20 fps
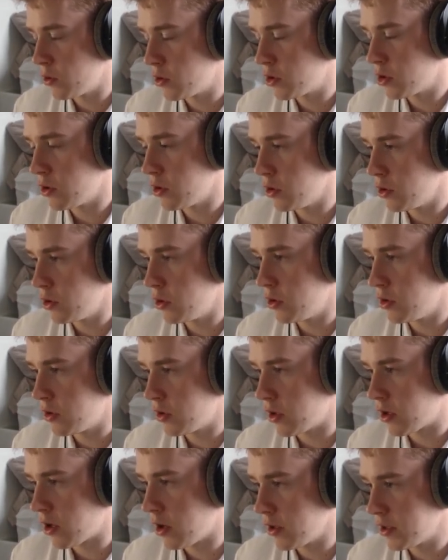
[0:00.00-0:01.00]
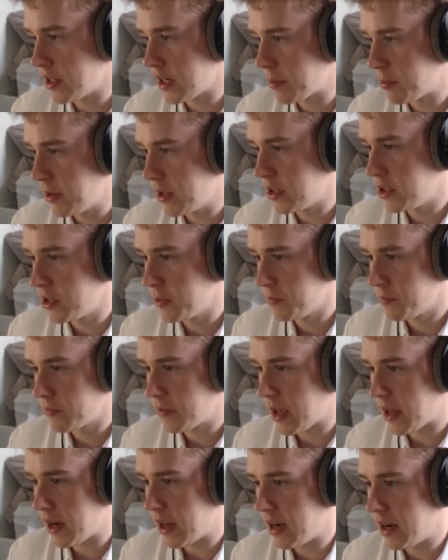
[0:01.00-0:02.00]
to the contact page,
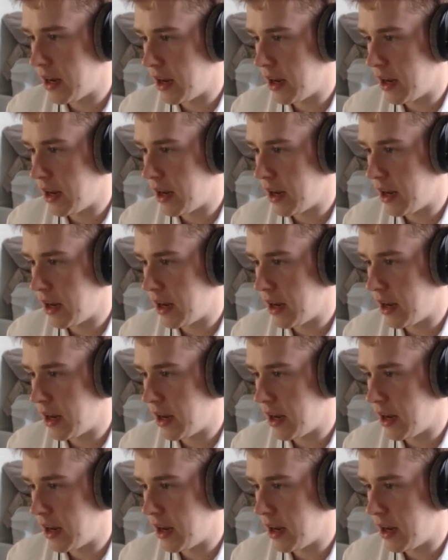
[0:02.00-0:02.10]
and in